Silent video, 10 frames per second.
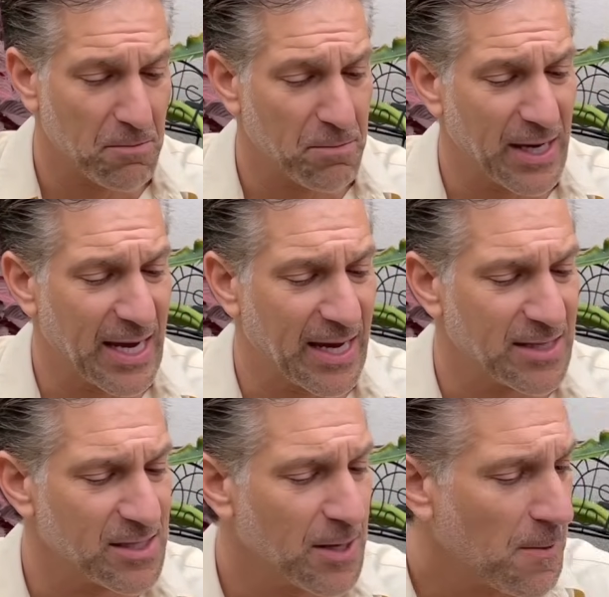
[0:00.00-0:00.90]

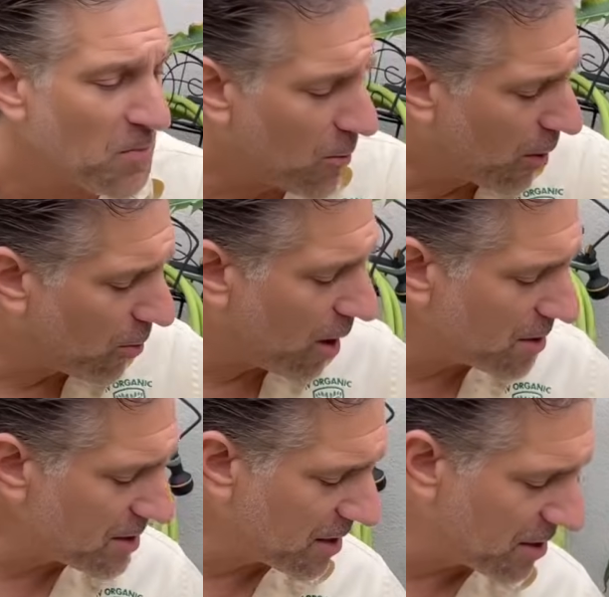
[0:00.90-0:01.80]
begins. What we're
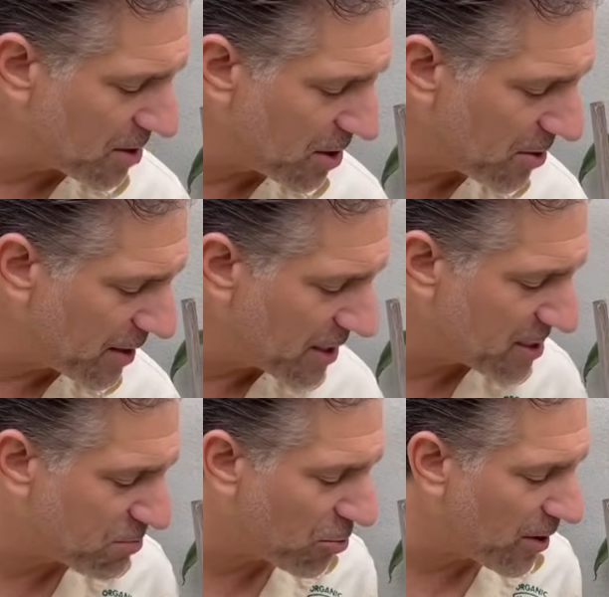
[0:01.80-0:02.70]
also gonna do is
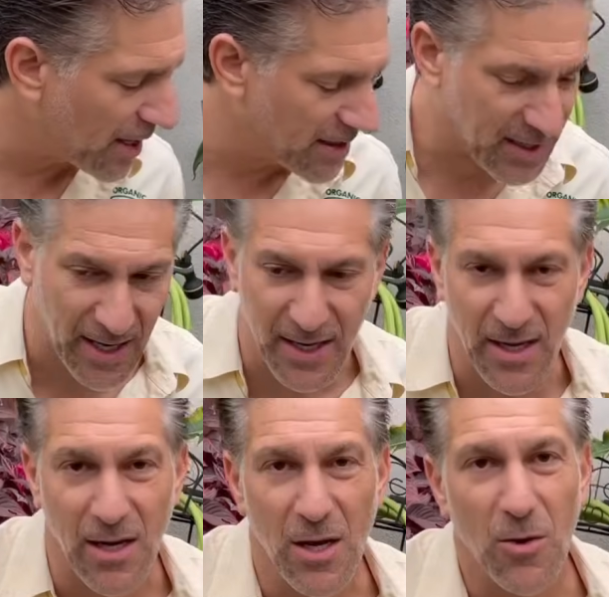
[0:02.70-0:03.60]
spray the
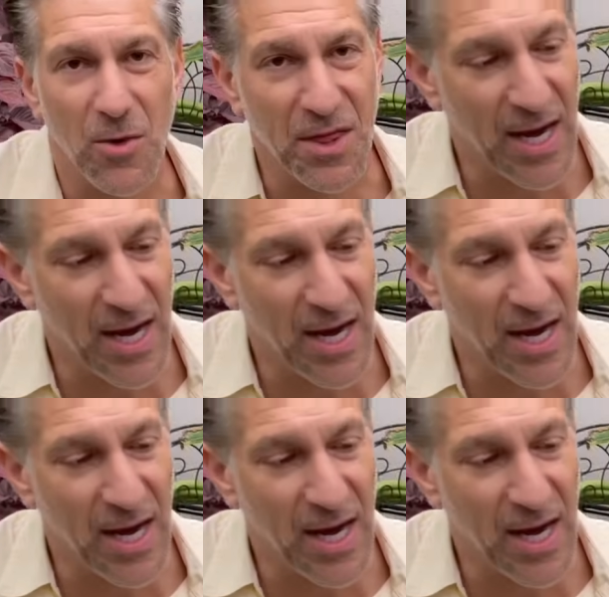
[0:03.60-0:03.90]
cutting with the